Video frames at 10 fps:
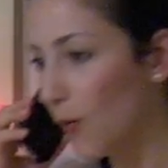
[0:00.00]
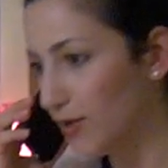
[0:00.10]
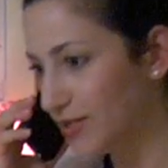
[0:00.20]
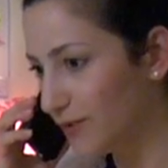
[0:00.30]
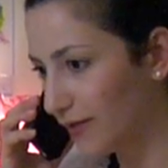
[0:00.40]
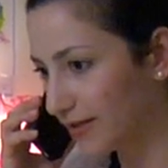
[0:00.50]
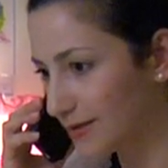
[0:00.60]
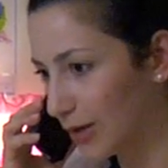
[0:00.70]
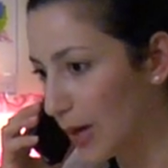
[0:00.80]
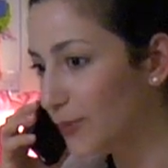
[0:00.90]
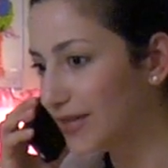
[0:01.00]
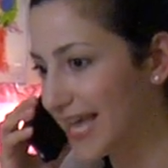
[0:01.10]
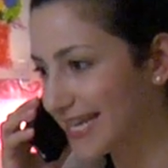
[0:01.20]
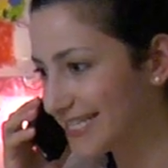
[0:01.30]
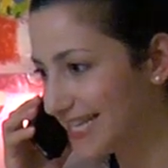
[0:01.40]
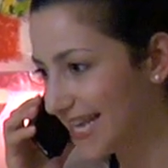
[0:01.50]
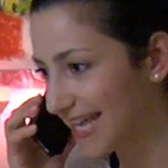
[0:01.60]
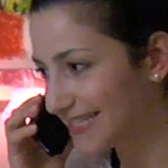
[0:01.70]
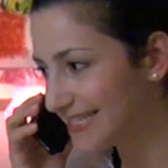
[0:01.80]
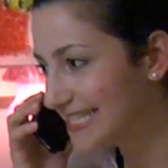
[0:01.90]
we should fix her up with Auntie
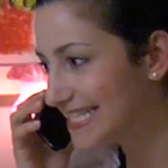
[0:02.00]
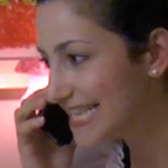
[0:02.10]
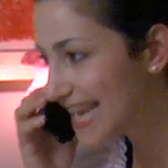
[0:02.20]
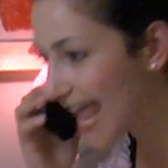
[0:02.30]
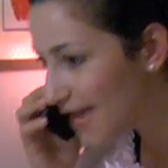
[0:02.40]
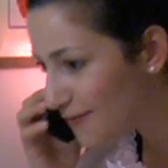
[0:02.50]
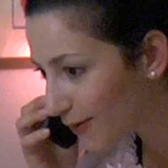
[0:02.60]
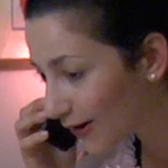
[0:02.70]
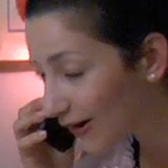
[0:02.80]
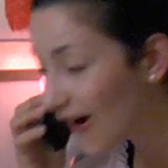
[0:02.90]
Nancy's neighbor.